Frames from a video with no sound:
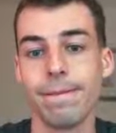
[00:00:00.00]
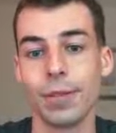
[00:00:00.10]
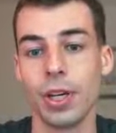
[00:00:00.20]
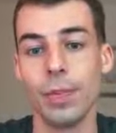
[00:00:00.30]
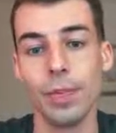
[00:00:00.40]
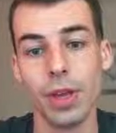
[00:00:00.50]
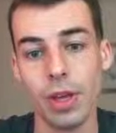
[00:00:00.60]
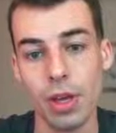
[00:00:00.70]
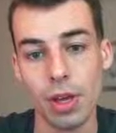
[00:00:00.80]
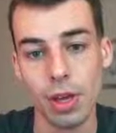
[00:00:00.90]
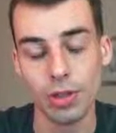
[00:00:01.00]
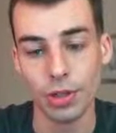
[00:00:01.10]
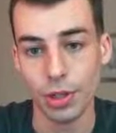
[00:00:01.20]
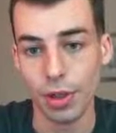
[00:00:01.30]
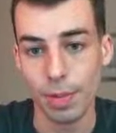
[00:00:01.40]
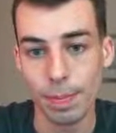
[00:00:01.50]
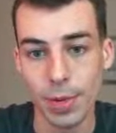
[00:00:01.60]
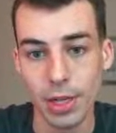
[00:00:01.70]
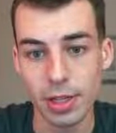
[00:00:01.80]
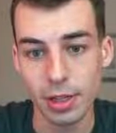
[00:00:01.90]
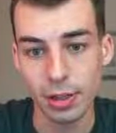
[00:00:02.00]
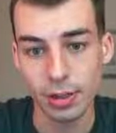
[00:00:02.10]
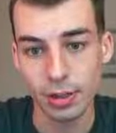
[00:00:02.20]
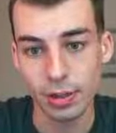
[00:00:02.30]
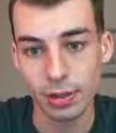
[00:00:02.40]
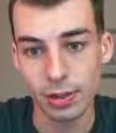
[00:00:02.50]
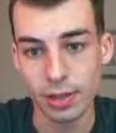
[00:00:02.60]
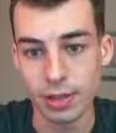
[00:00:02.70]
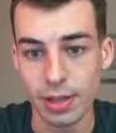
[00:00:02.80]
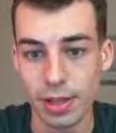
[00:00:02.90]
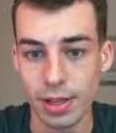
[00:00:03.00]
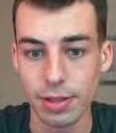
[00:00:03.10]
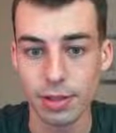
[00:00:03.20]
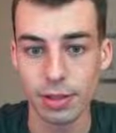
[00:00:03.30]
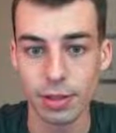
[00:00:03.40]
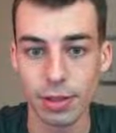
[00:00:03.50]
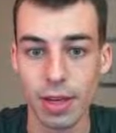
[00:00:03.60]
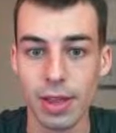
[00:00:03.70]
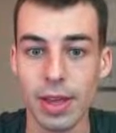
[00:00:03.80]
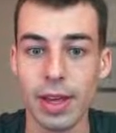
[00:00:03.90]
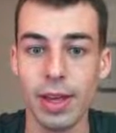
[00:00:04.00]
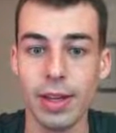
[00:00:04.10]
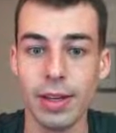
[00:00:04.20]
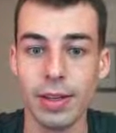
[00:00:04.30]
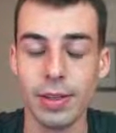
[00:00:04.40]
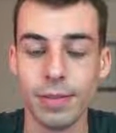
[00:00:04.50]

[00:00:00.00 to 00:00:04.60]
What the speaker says: Okay, so the mid is this, and then